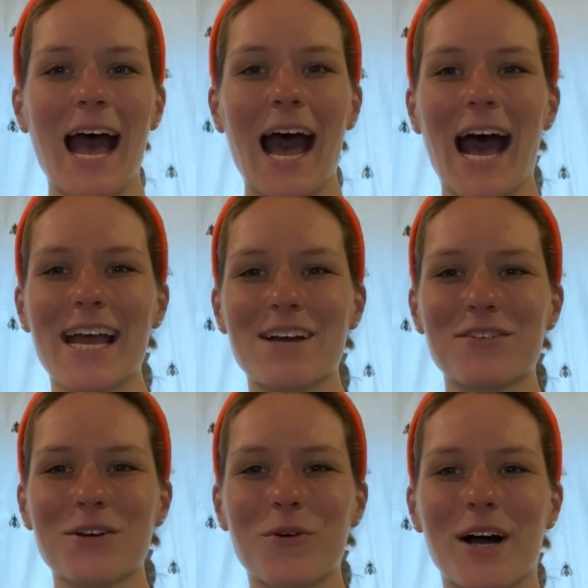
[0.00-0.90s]
Hi
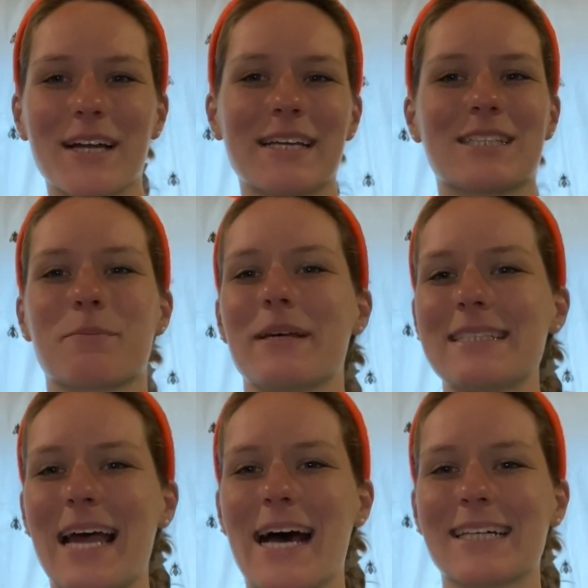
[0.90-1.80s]
everyone, it's
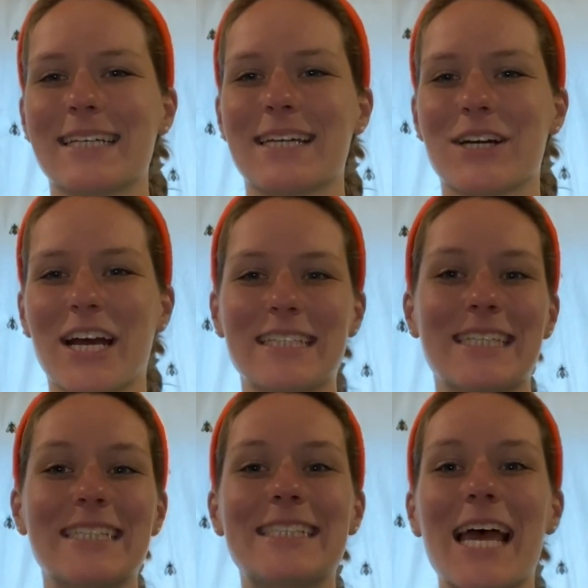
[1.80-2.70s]
Miss Allie here, and
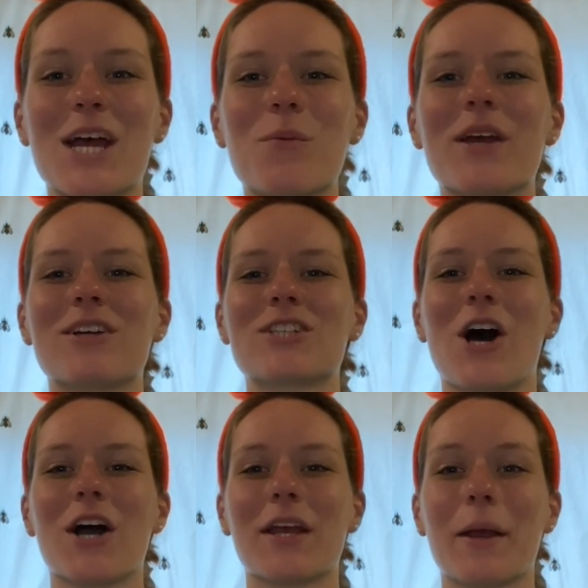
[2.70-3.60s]
today we are
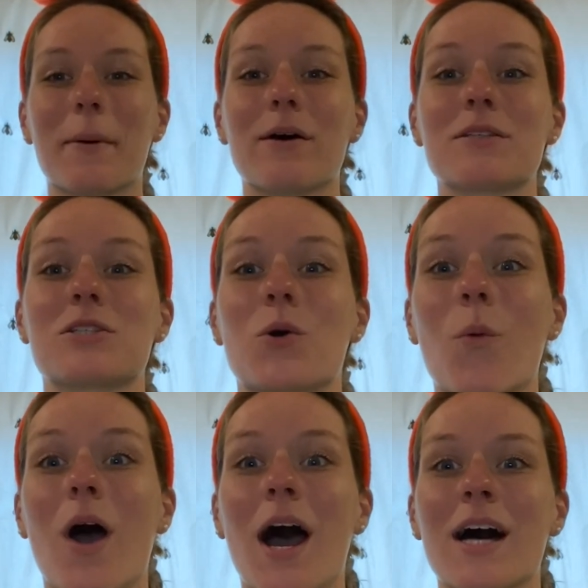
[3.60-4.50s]
talking about
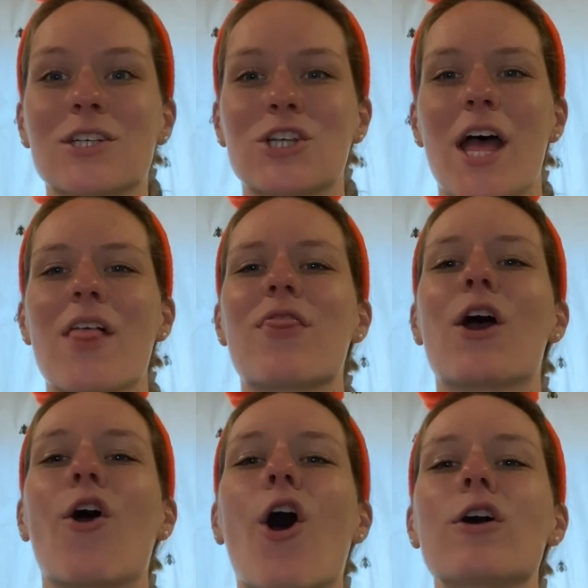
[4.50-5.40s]
squash.
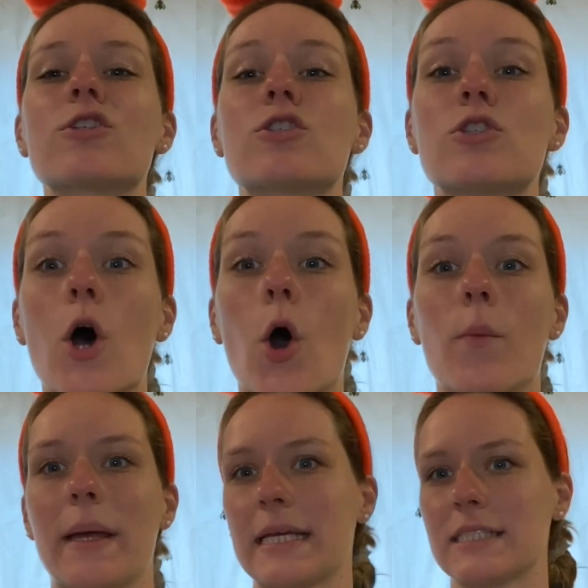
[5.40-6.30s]
There are so
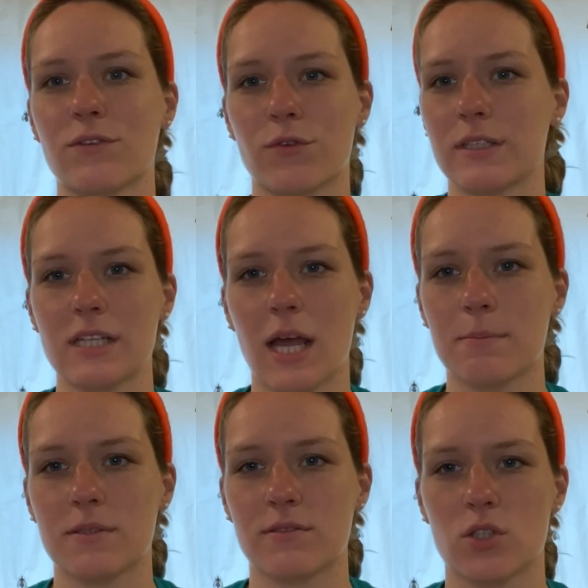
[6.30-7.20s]
many different
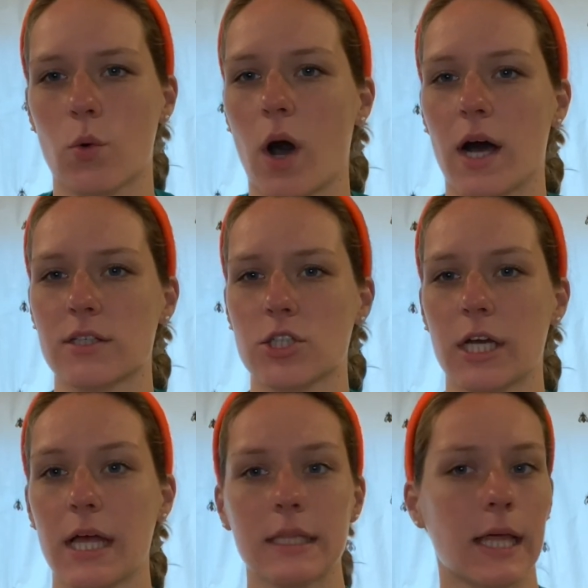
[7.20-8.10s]
types of squash,
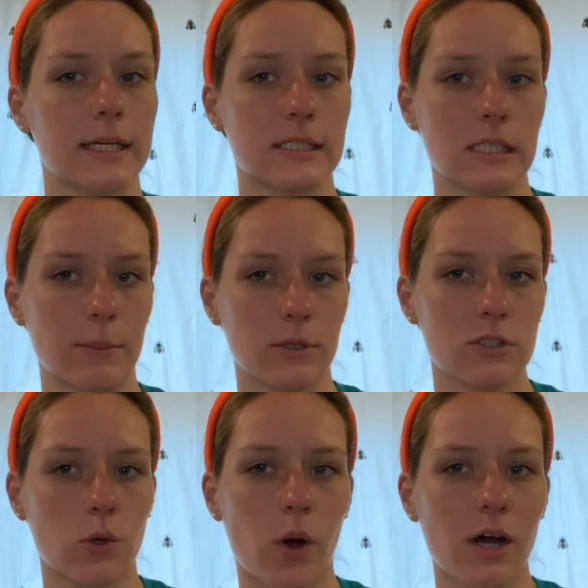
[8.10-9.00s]
like summer
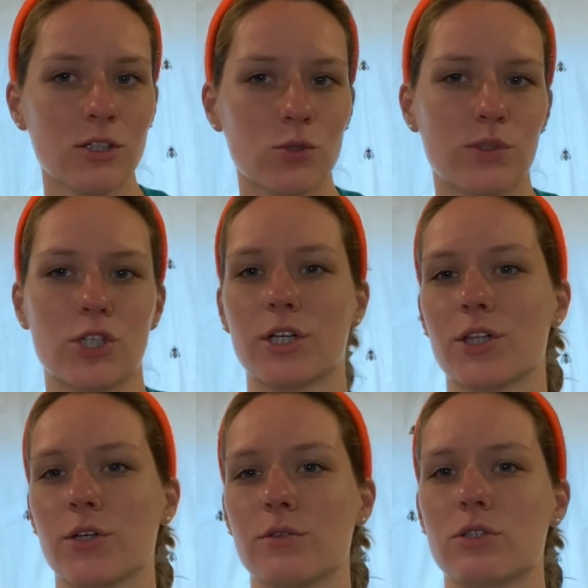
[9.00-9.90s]
squash, which
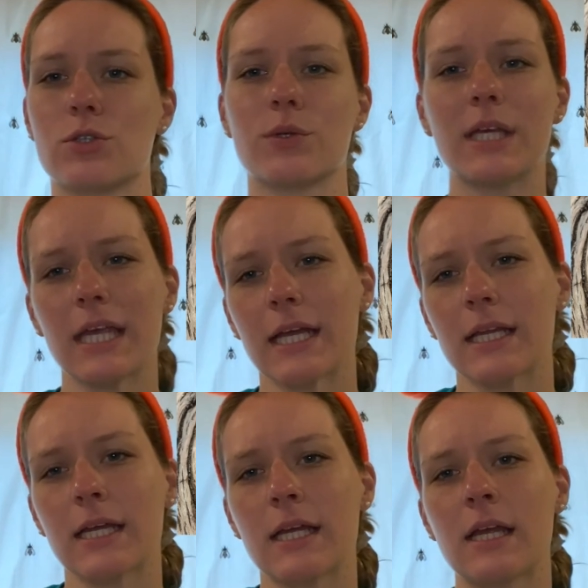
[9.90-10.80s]
includes
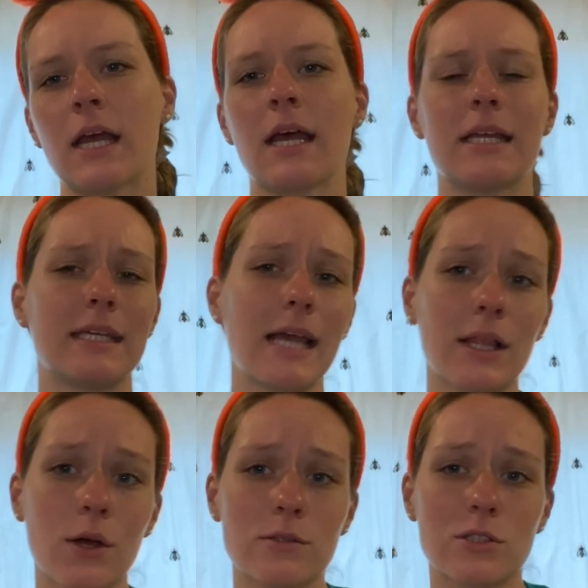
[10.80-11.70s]
zucchini,
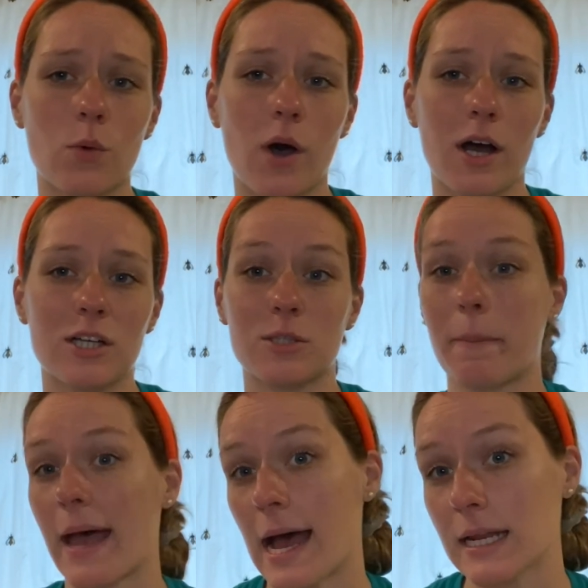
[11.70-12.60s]
yellow squash,
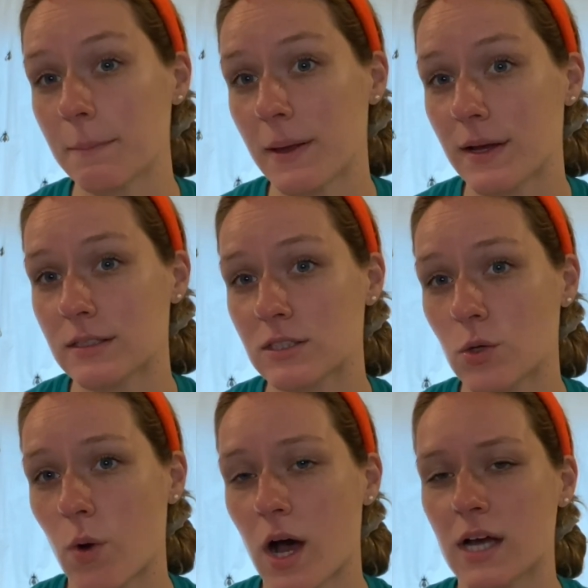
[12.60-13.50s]
patty pan
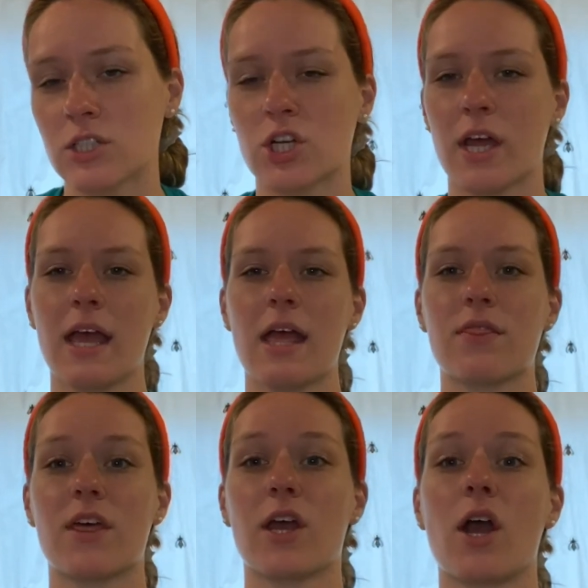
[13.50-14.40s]
squash.
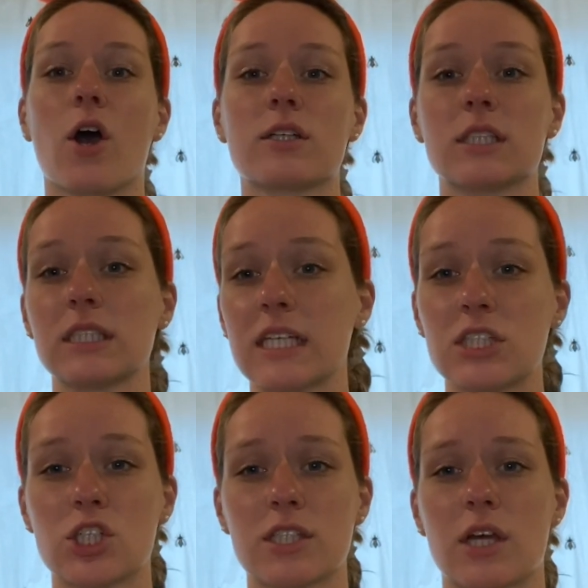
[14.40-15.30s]
They are
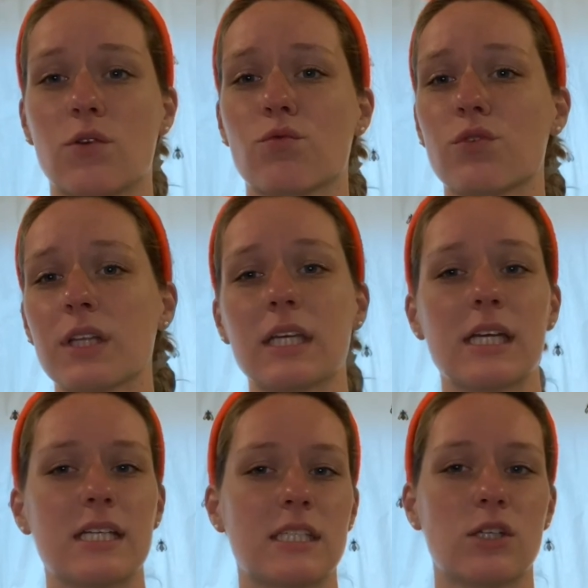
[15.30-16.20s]
delicious and really
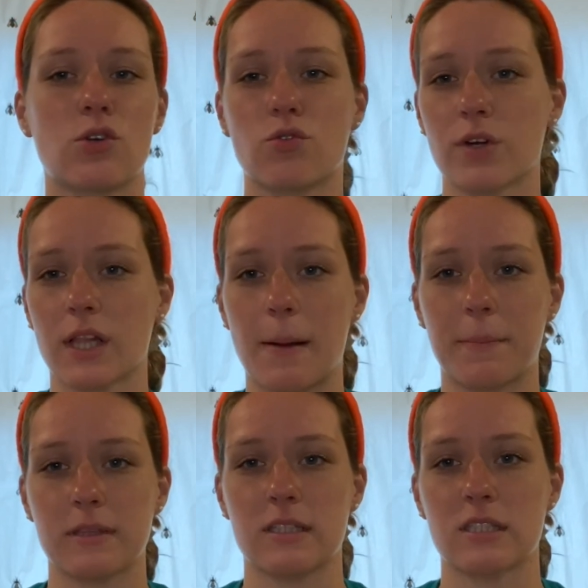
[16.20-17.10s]
easy to grill up
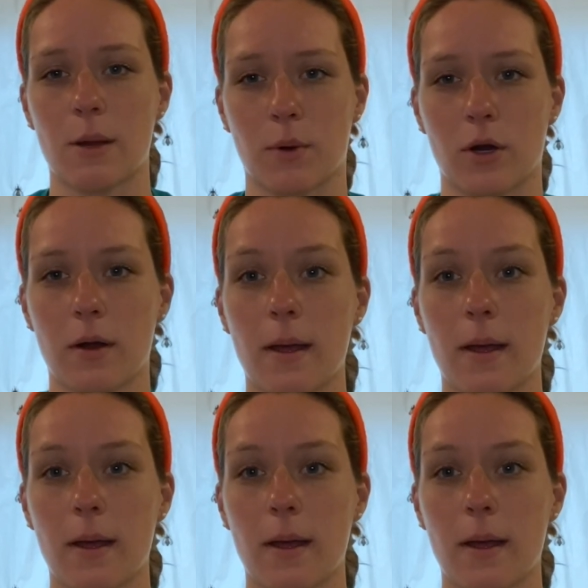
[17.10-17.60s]
in the summer.